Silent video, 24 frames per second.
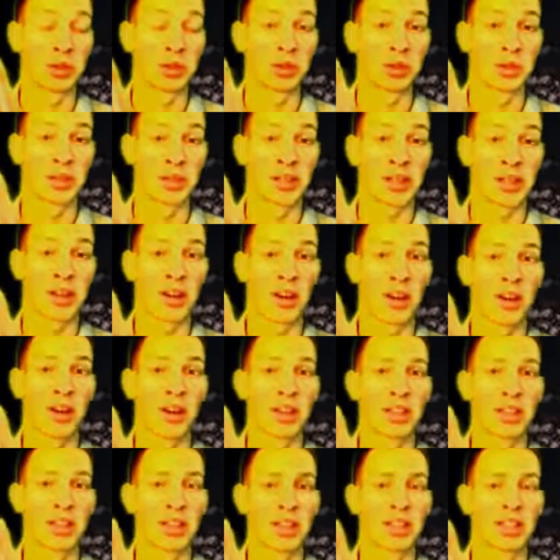which was very
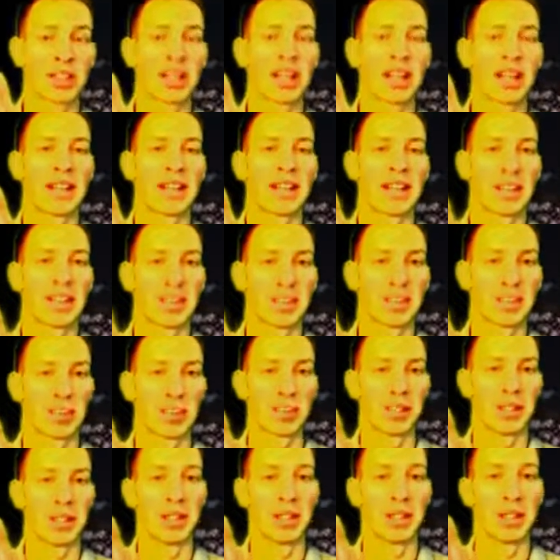hard and it took a lot of
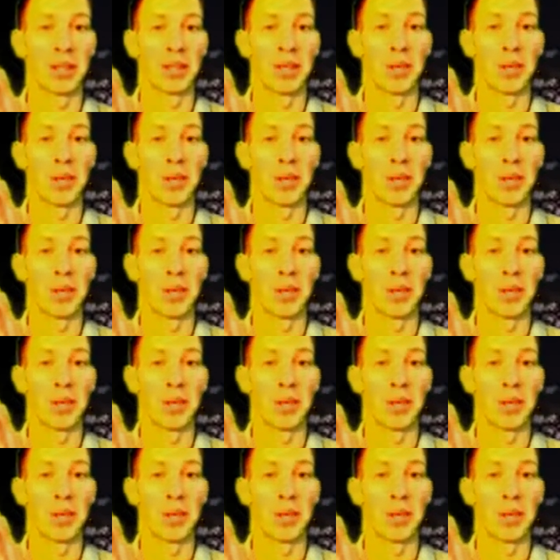discipline,